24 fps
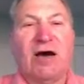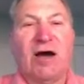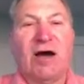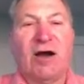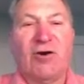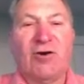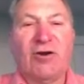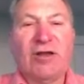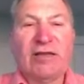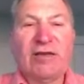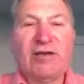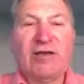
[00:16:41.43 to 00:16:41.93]

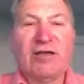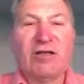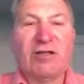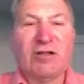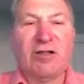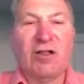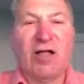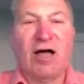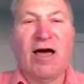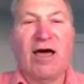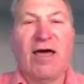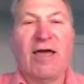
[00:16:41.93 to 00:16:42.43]
are in
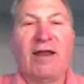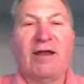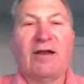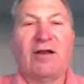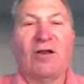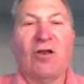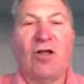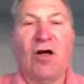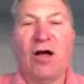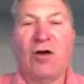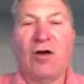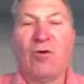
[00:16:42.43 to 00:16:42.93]
decline,
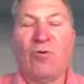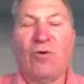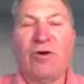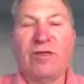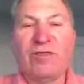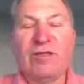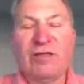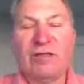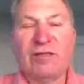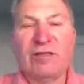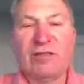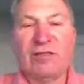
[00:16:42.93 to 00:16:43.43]
along
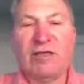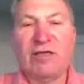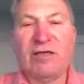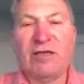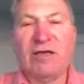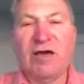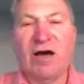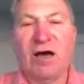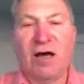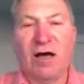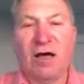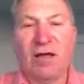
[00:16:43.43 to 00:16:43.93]
with it,
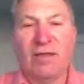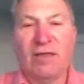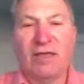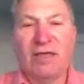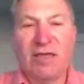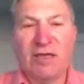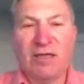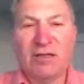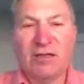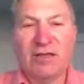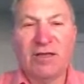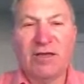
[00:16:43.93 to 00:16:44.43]
the
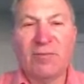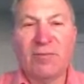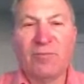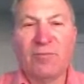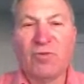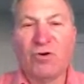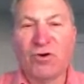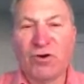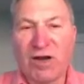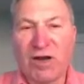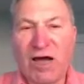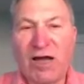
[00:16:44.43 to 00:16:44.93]
helium
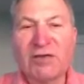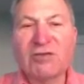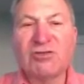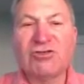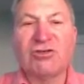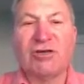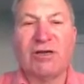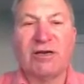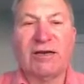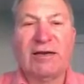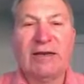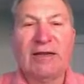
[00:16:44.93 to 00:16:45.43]

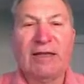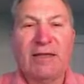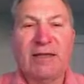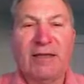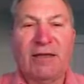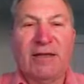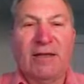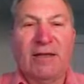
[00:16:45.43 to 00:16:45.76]
production